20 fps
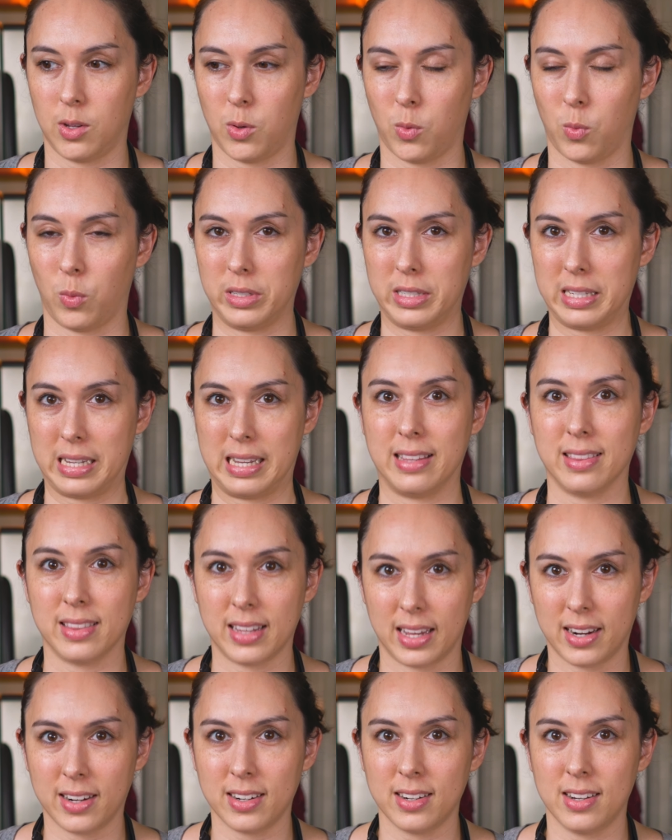what's in
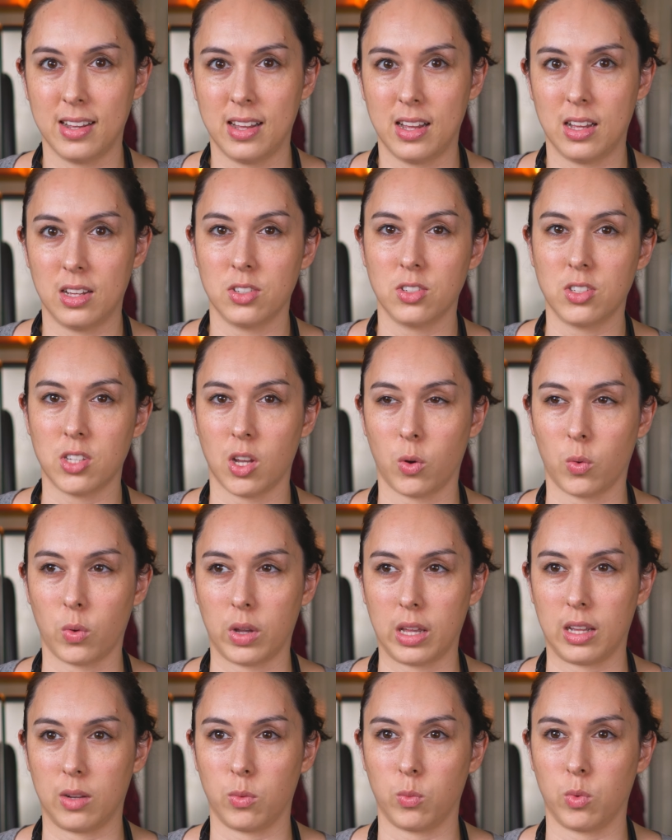there. So
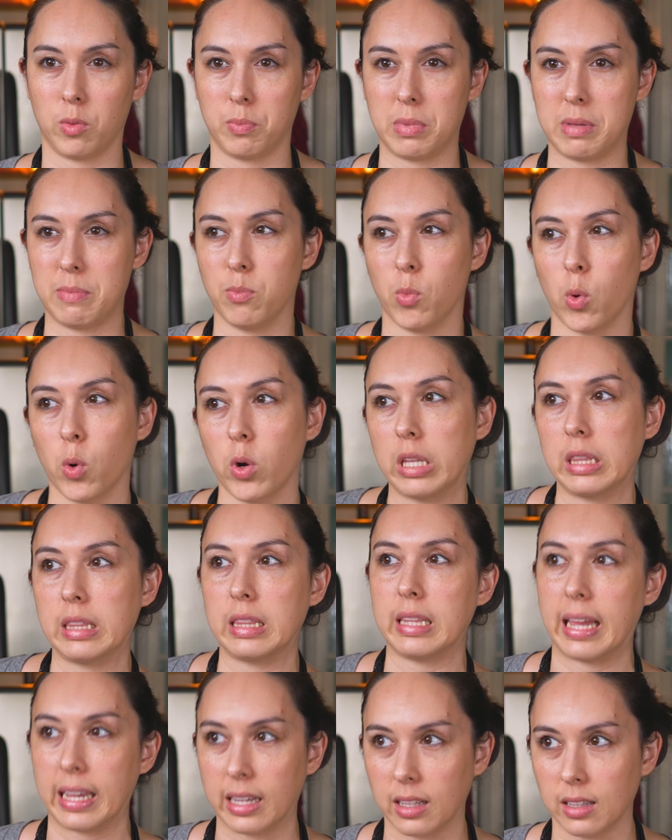it will be more
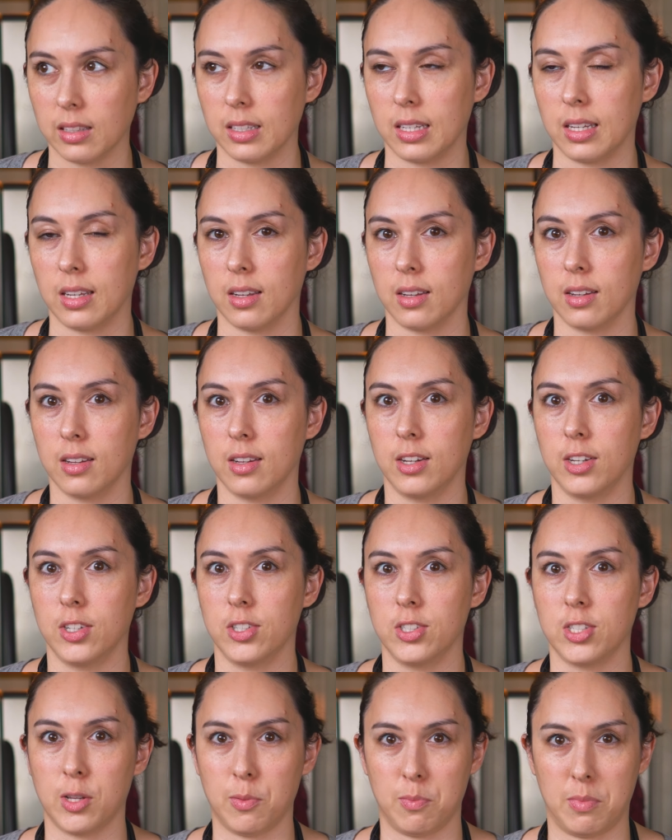likely
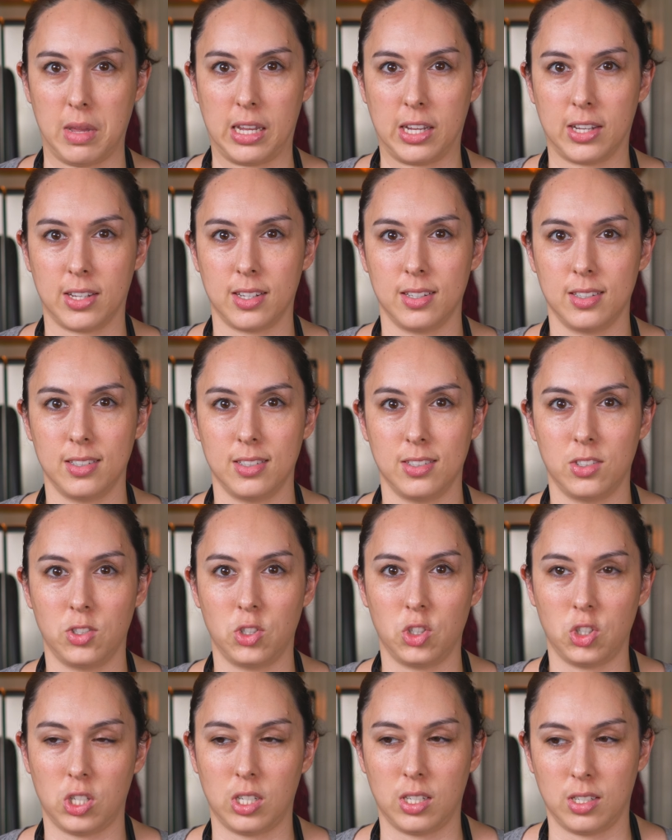to make
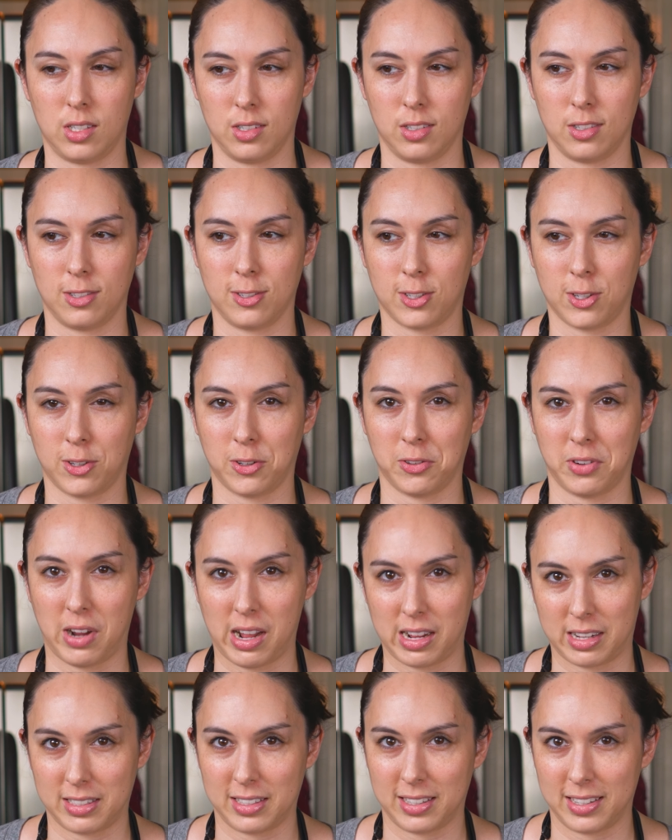cheese
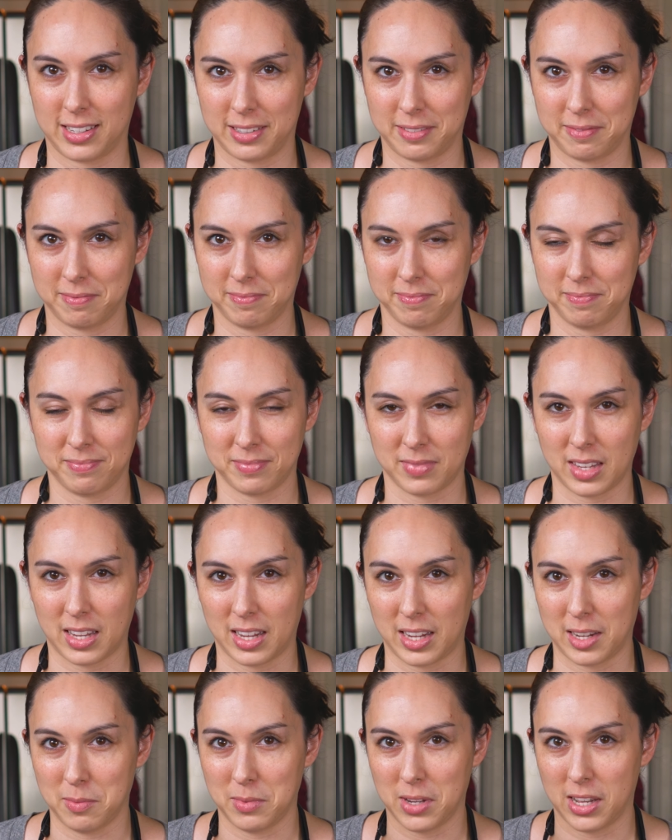correctly.
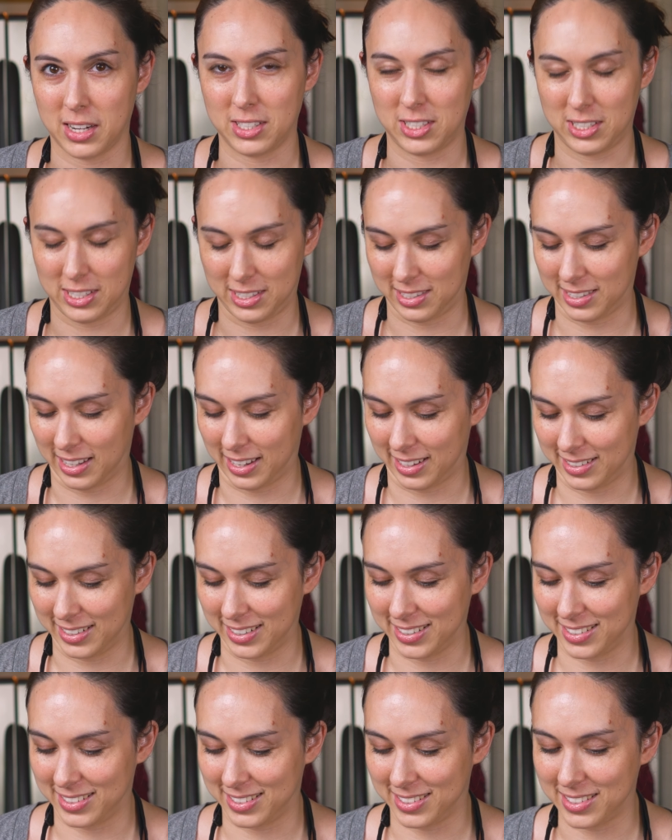I'm not a cheese
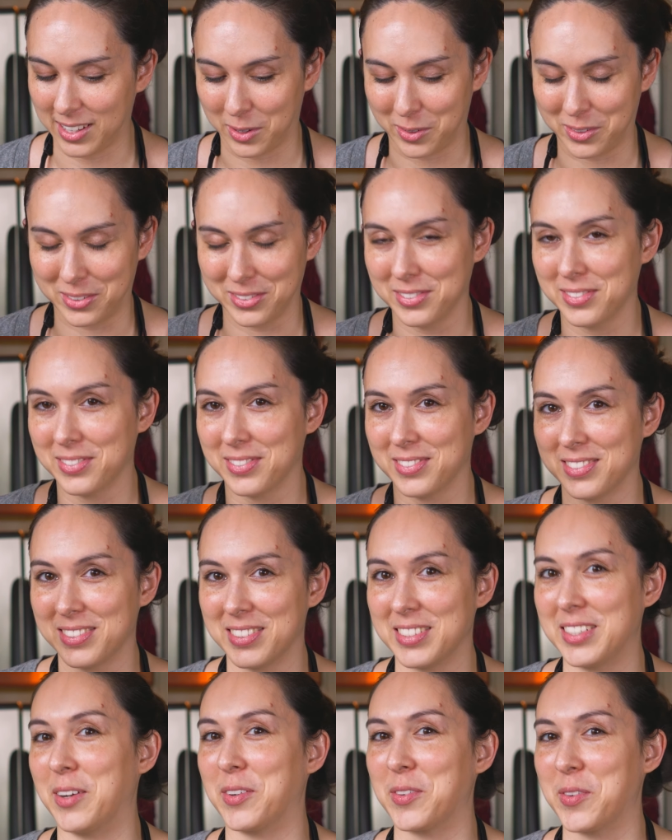scientist, so
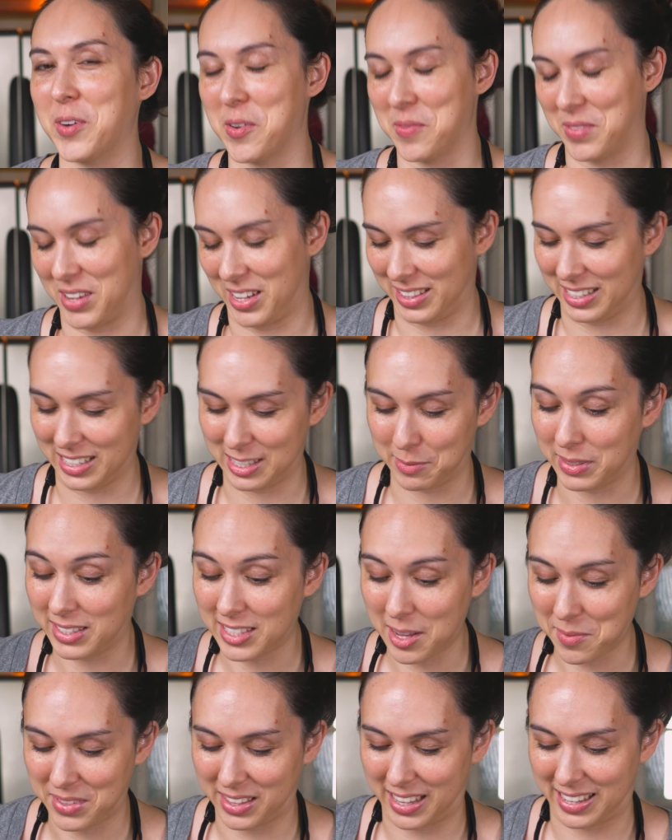don't quote me on this, but
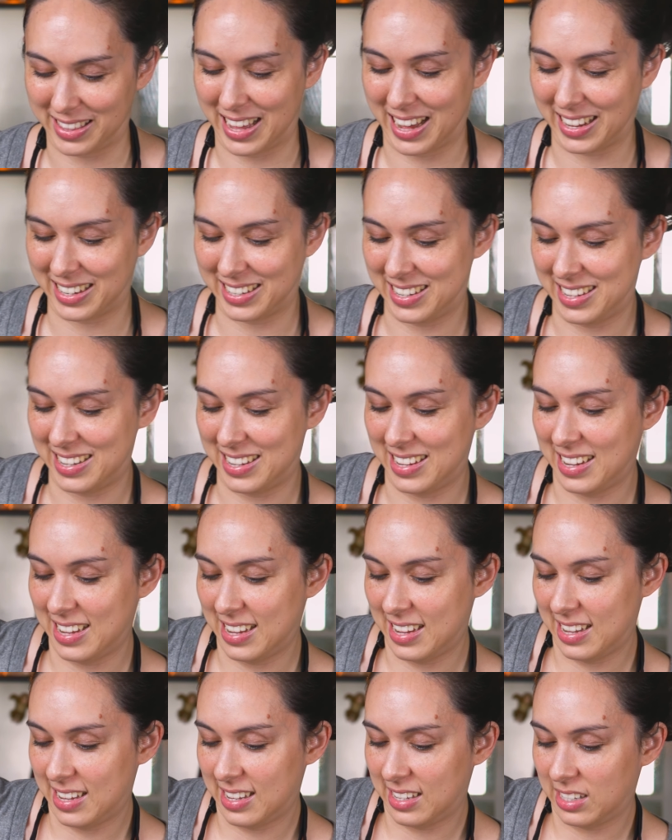something like that.
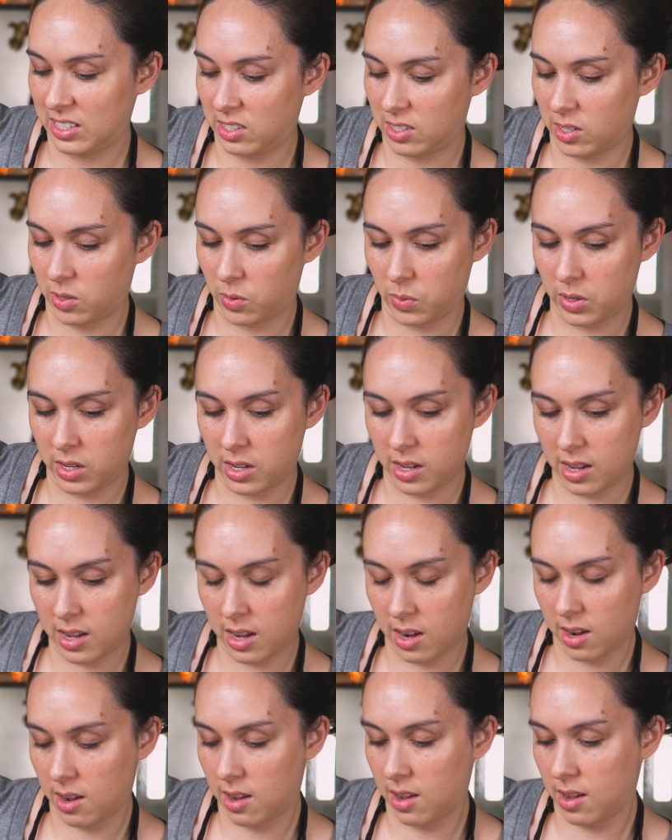So we
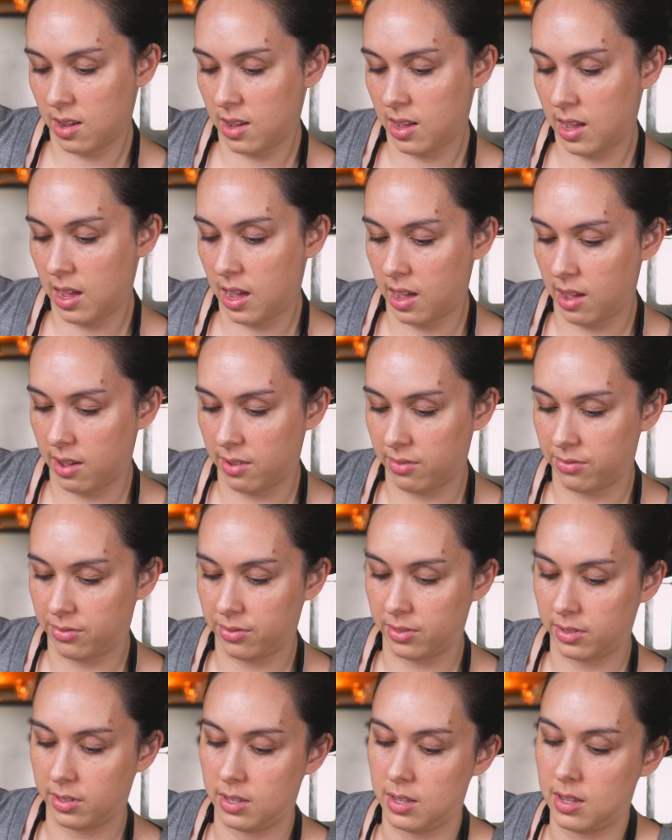have
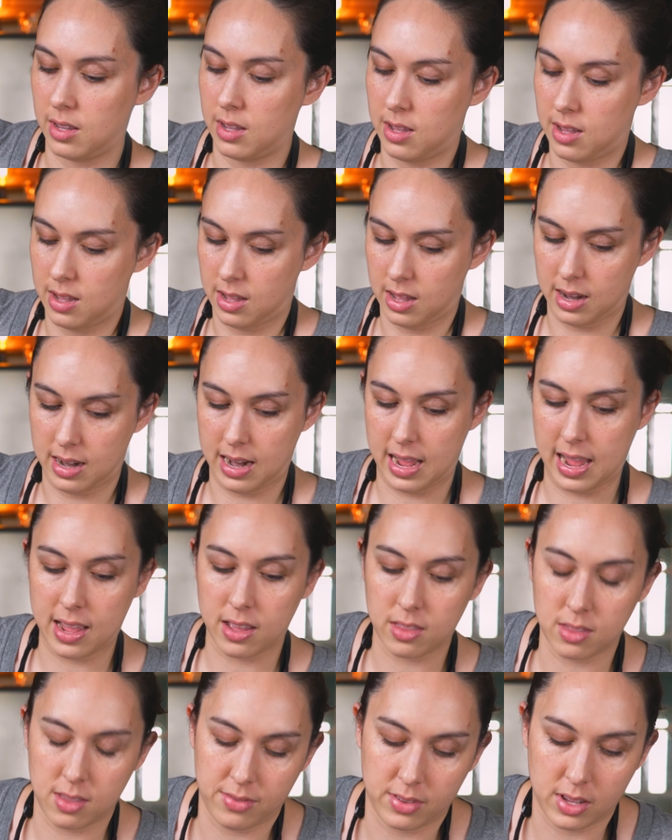
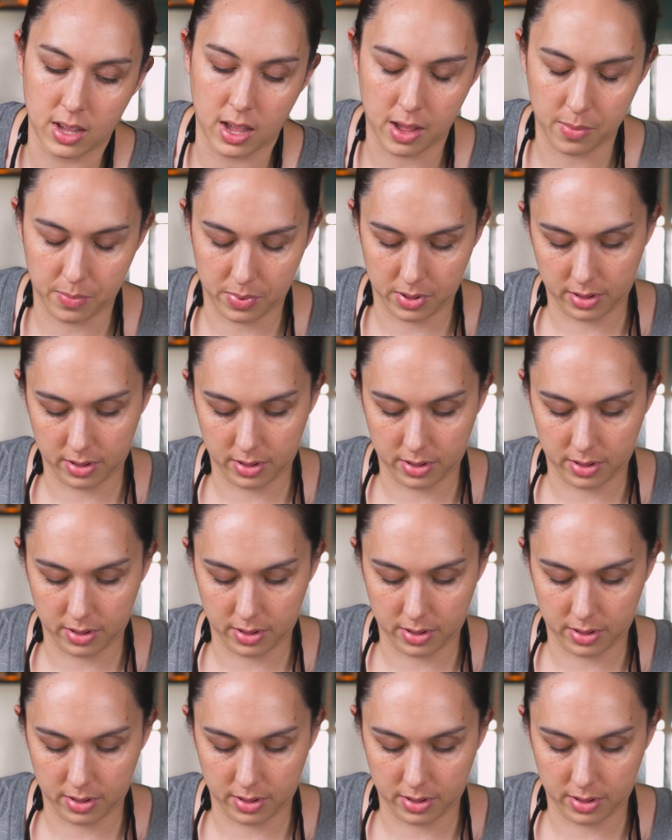1/8 of a cup